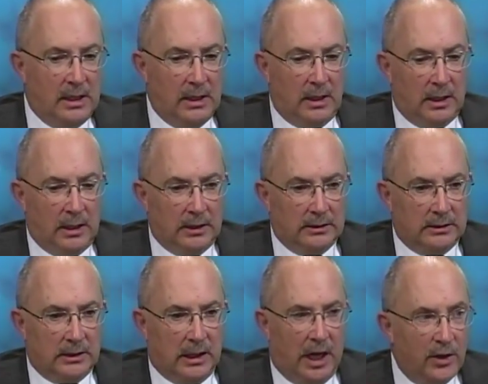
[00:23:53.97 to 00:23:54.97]
Uh,
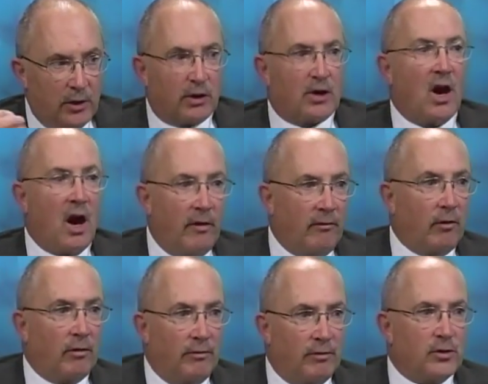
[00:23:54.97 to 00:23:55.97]

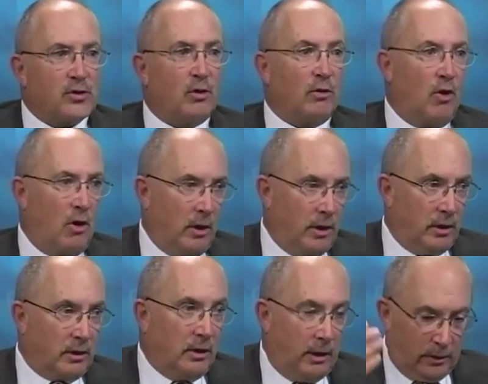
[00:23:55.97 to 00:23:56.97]
undercover for so long, or
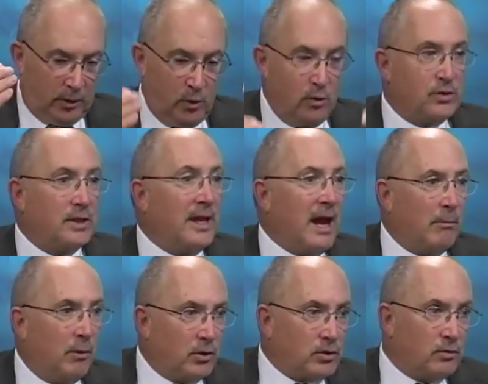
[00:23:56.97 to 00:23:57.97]
the, uh, using that
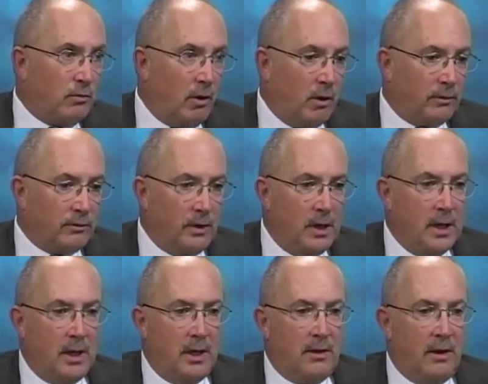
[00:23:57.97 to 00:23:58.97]
much drugs
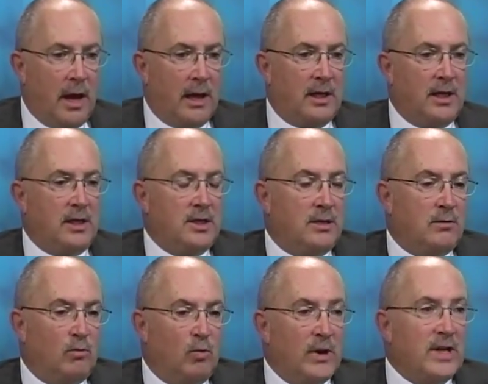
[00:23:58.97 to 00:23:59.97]
that he
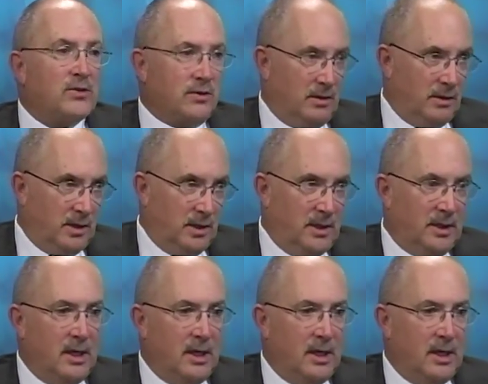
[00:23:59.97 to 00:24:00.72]
recently